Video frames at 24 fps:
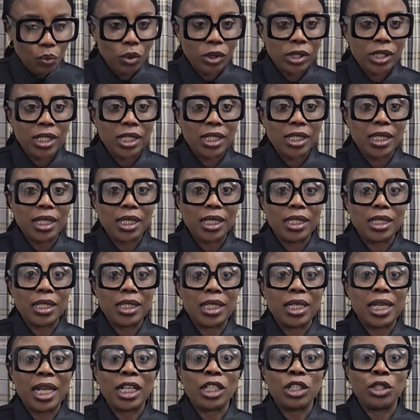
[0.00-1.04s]
What is
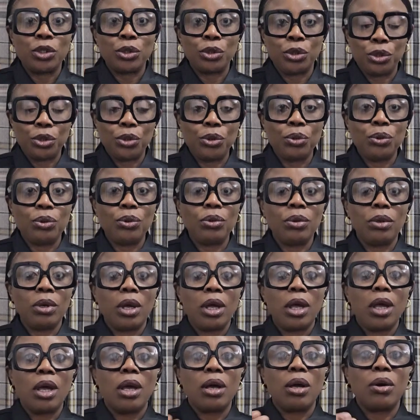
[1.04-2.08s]
it that you do?
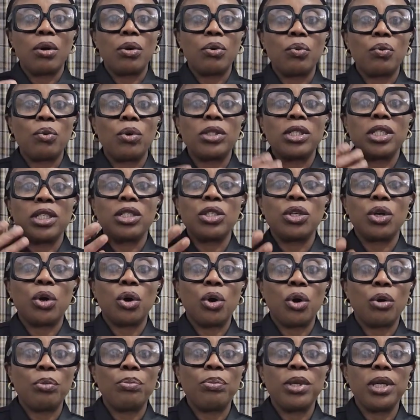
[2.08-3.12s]
What is
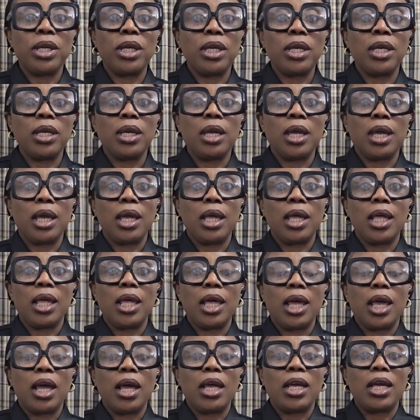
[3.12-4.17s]
your hobby?
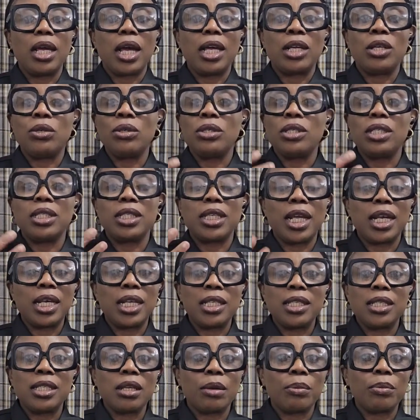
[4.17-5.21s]
Are you
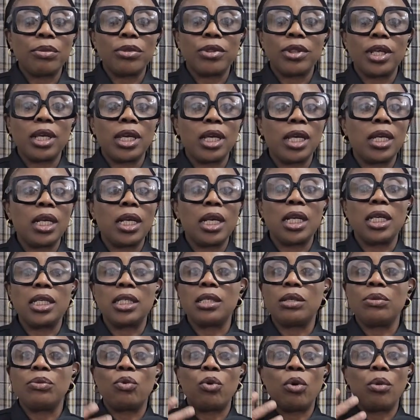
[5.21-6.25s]
selling something?
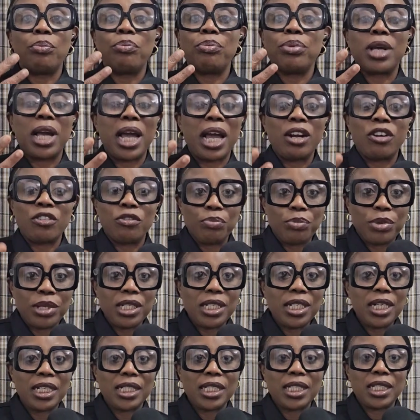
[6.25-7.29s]
Is it, what kind of
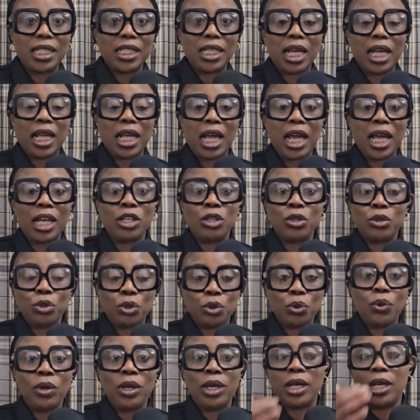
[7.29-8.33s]
business are you
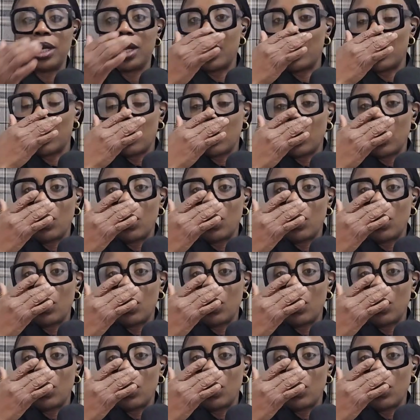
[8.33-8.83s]
doing?